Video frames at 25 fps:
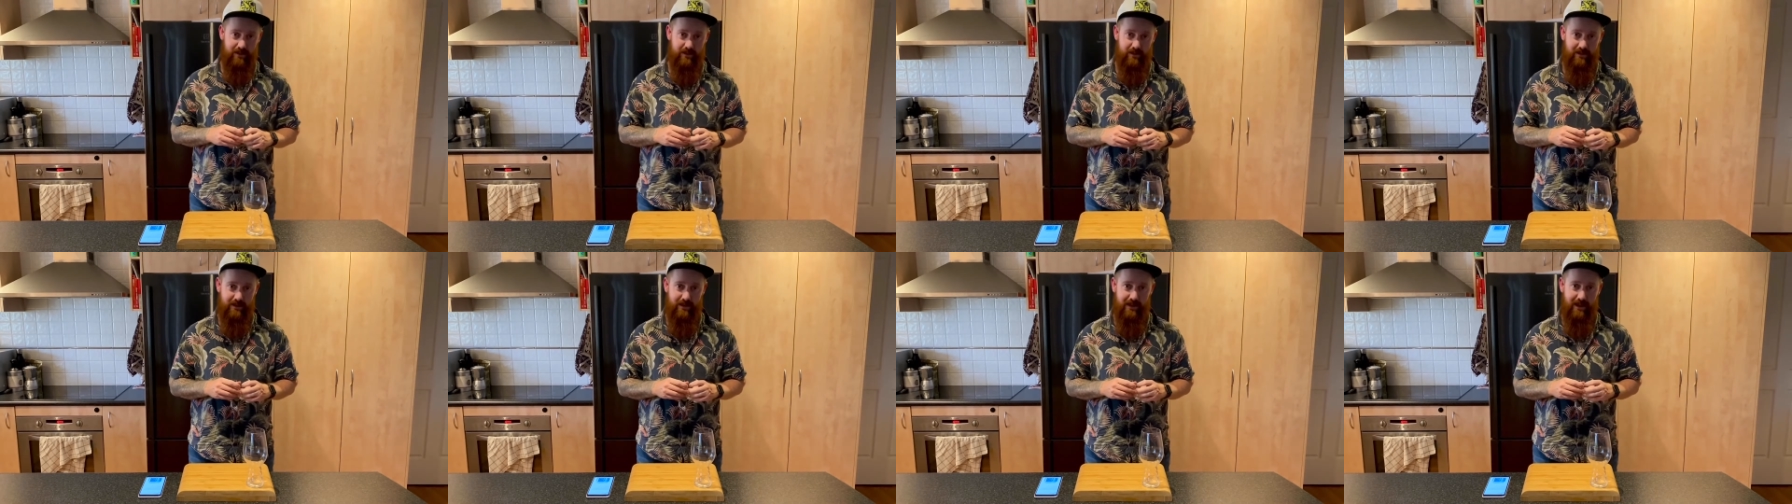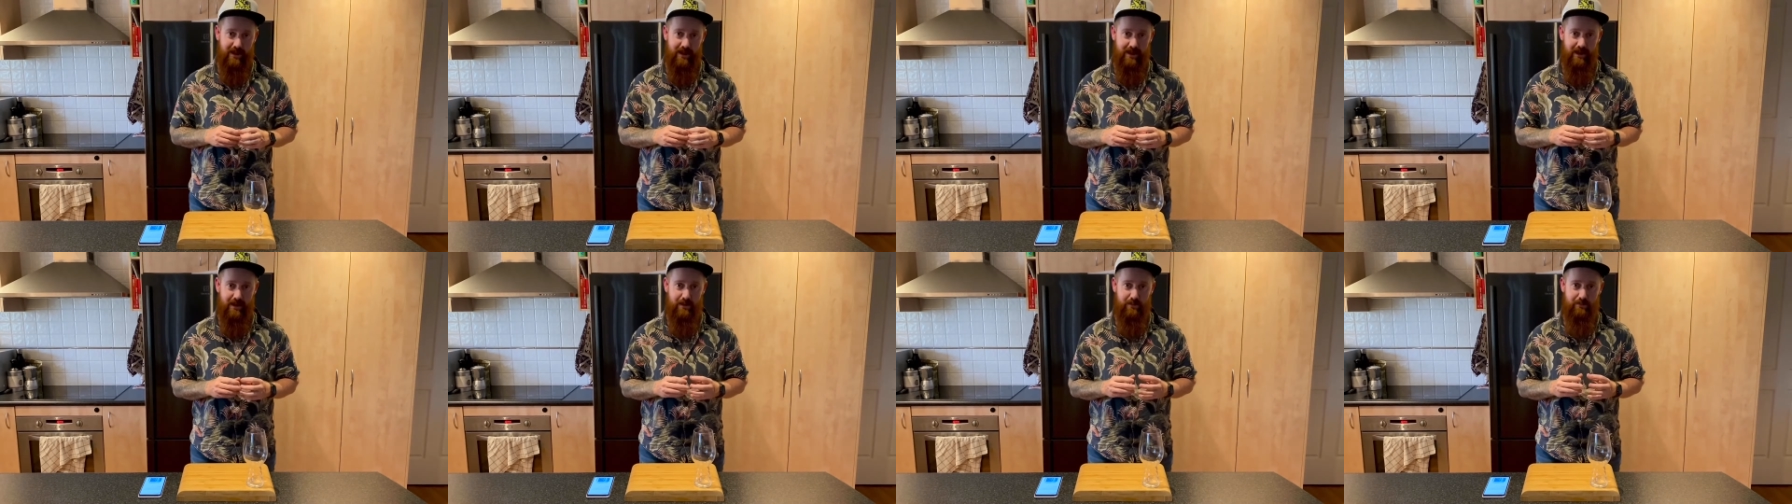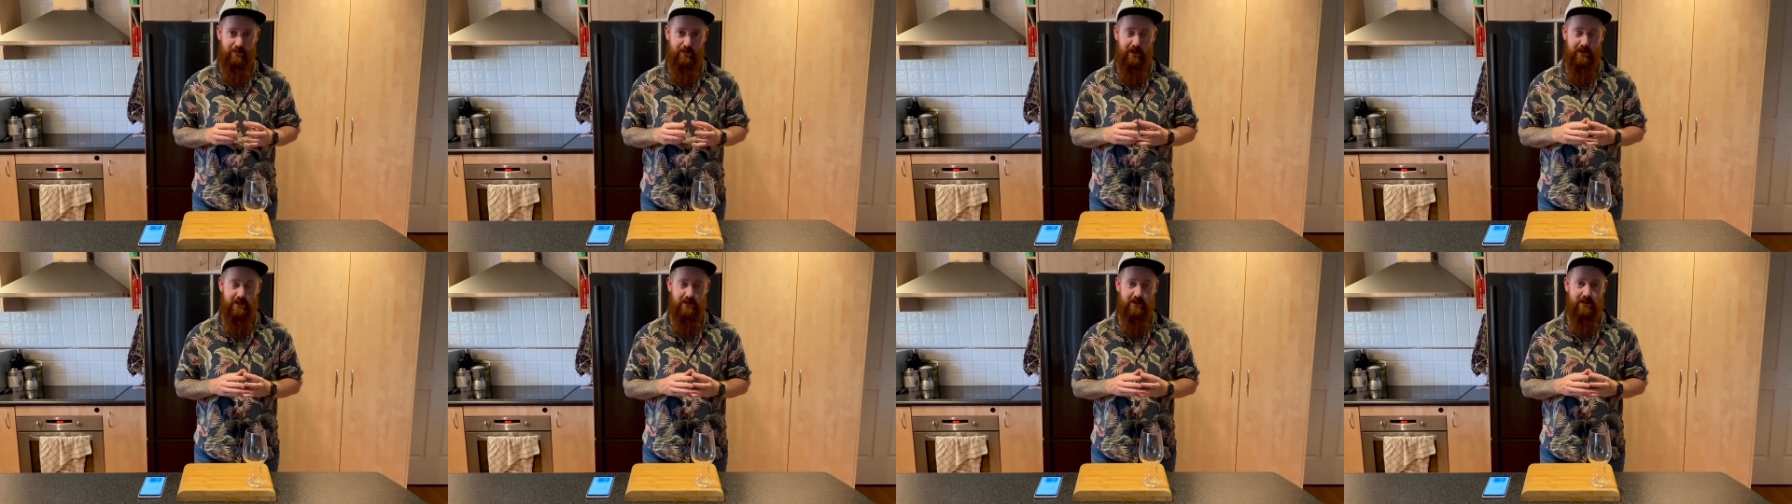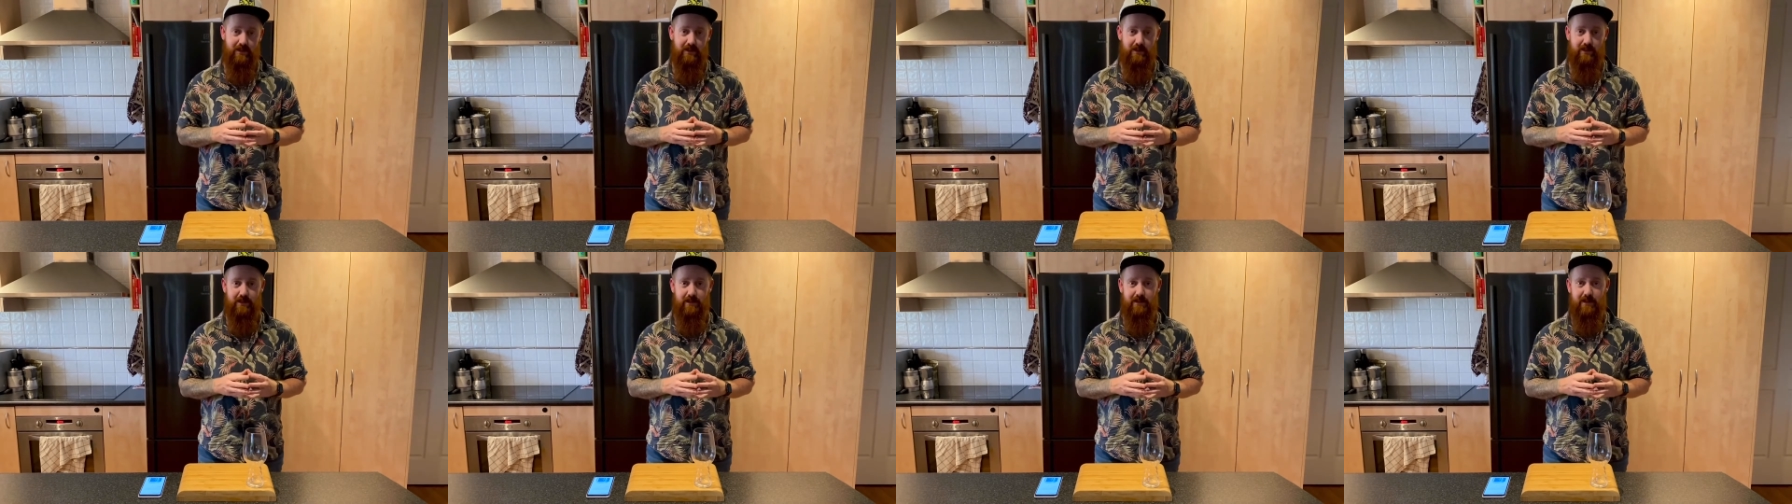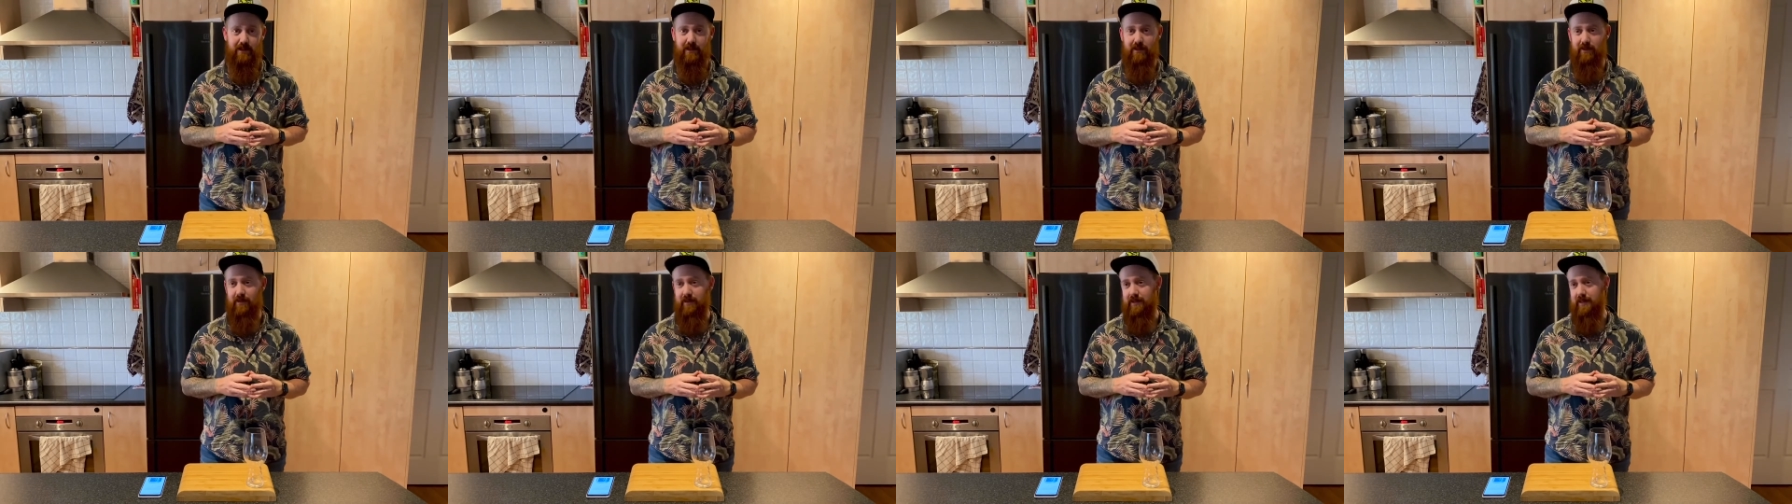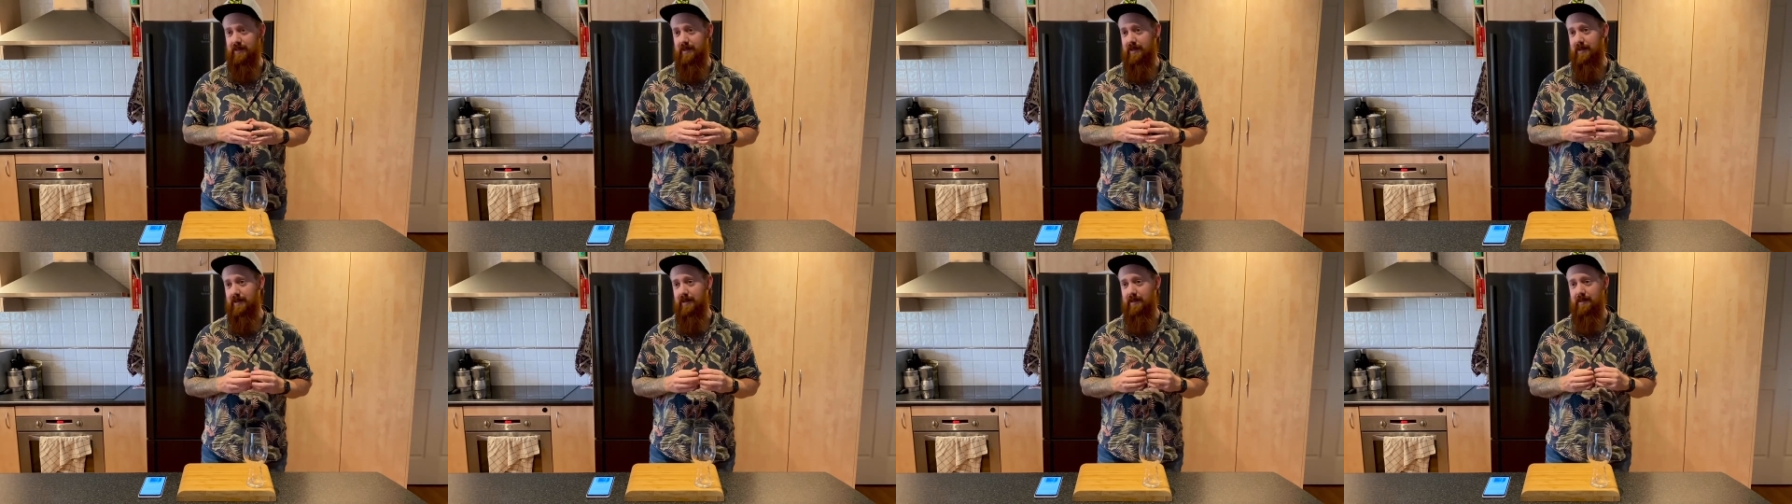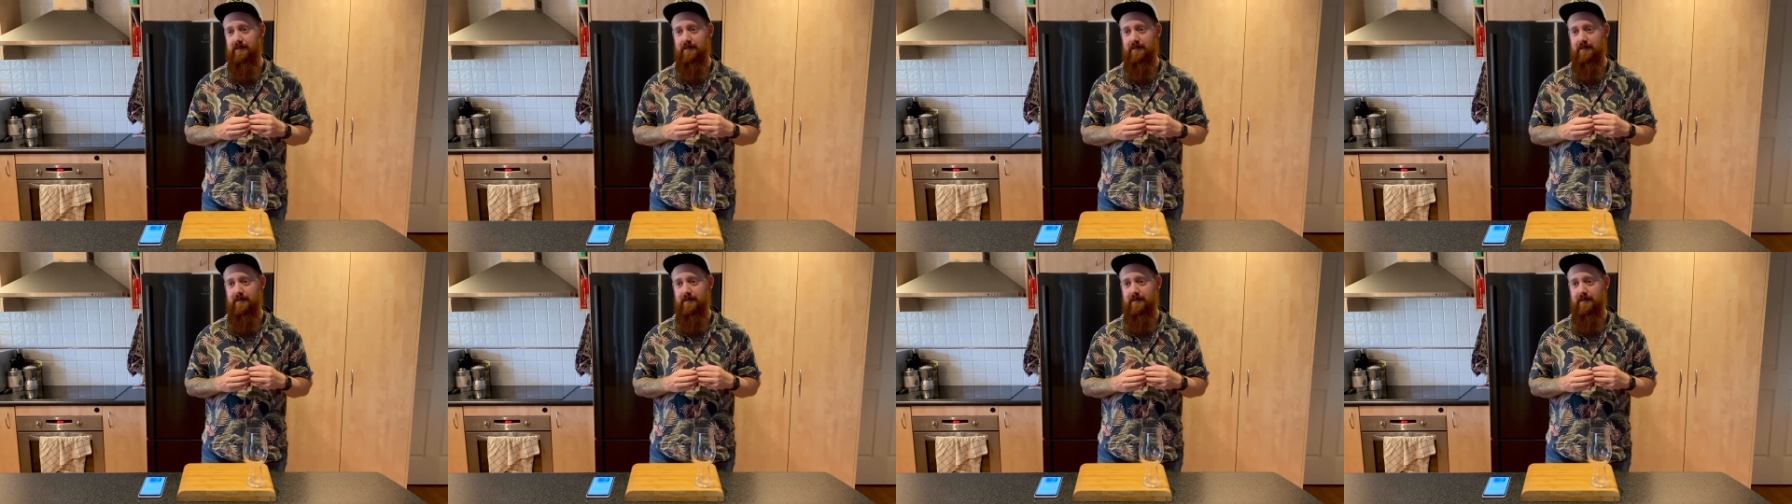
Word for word: and basically they're like a